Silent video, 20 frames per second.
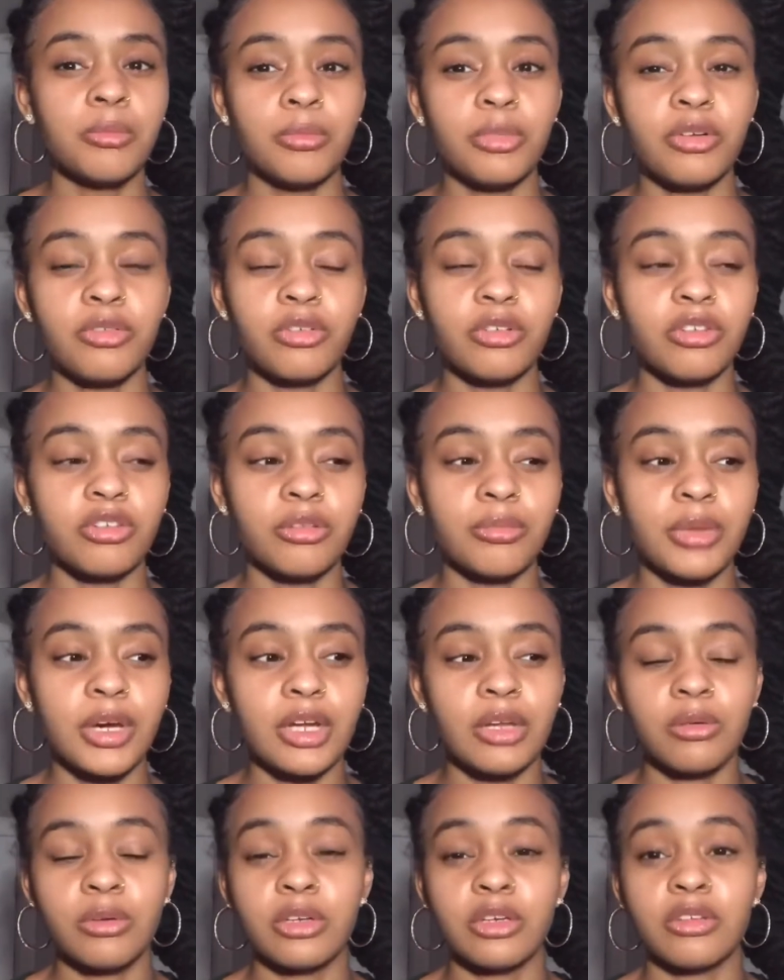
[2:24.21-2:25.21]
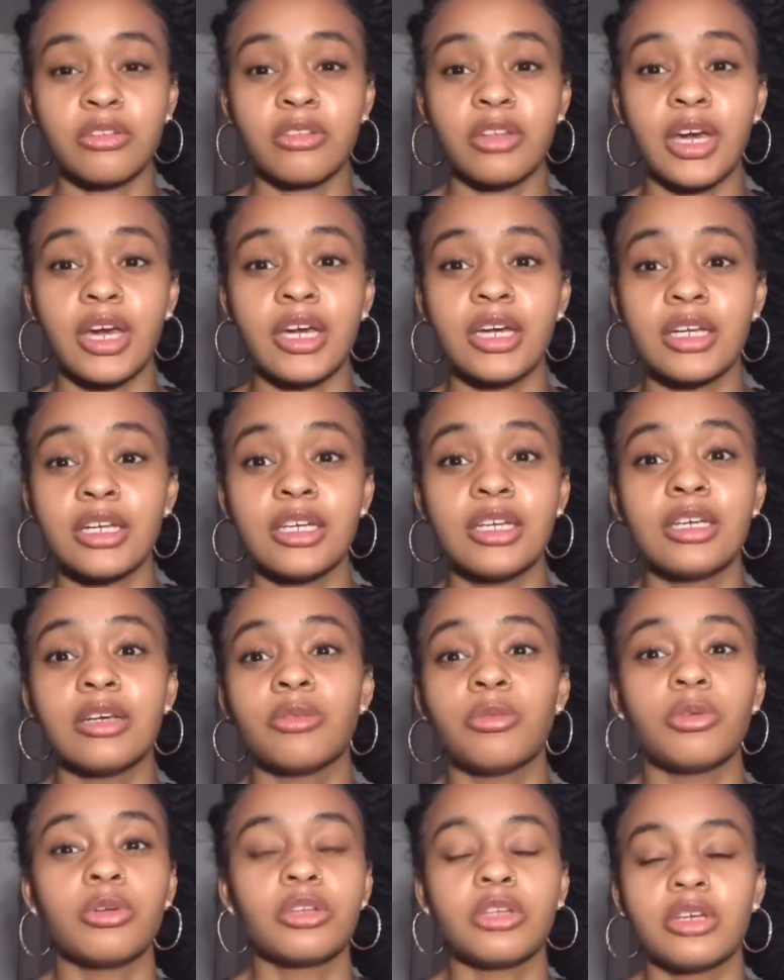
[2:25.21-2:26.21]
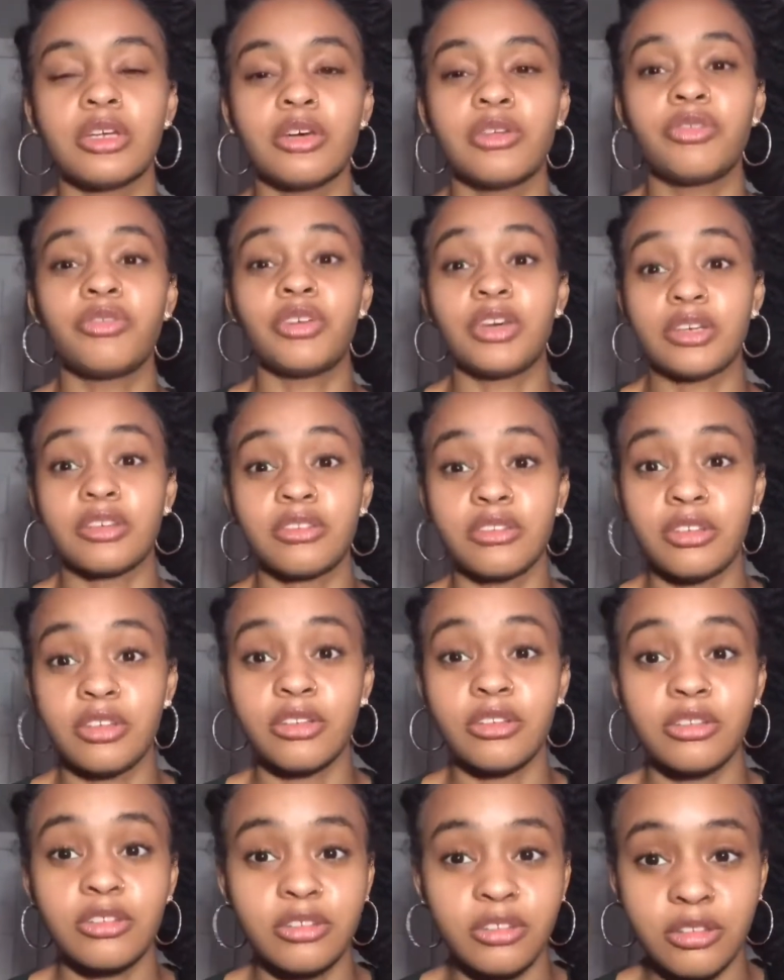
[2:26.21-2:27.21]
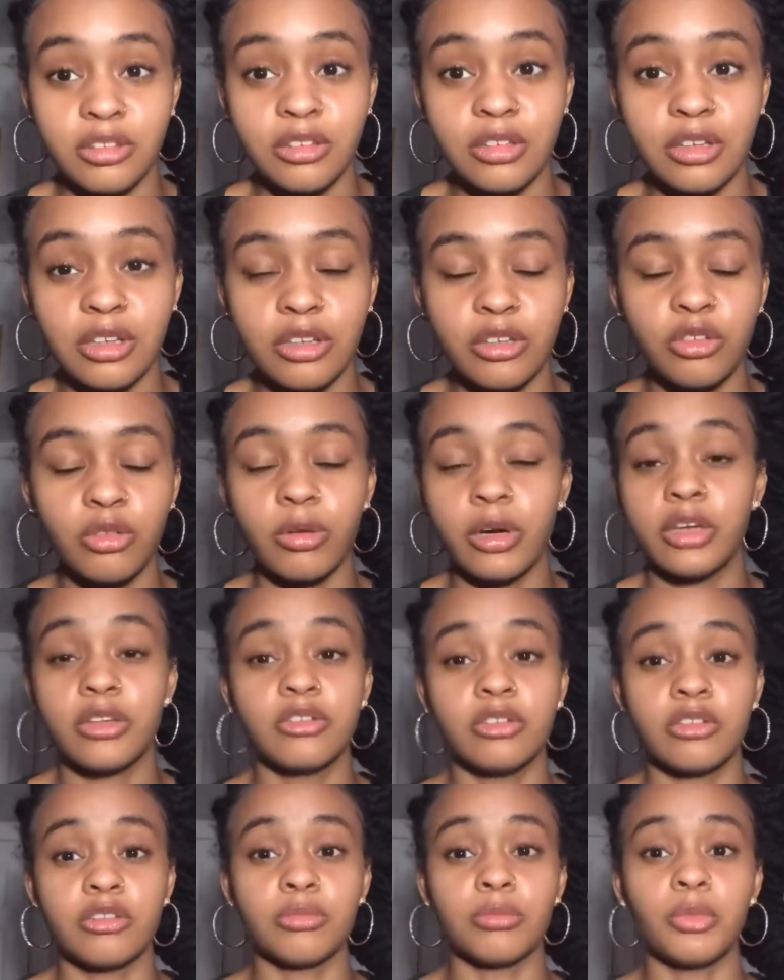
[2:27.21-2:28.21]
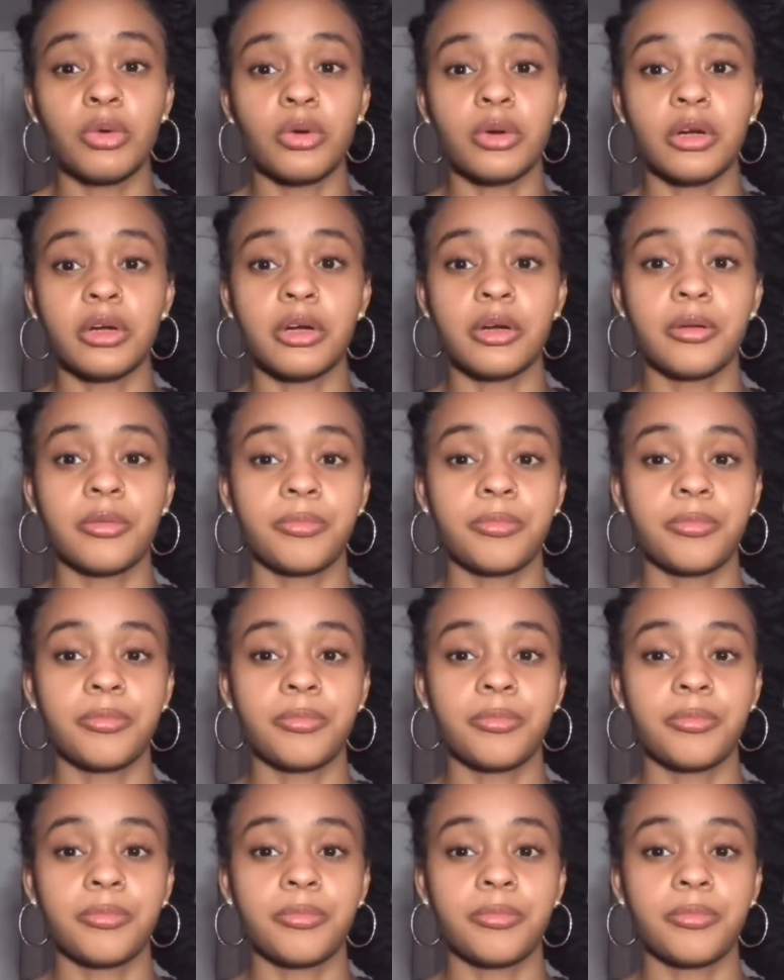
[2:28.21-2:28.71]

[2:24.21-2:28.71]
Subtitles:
But for somebody with anxiety, it really affects us twice as more.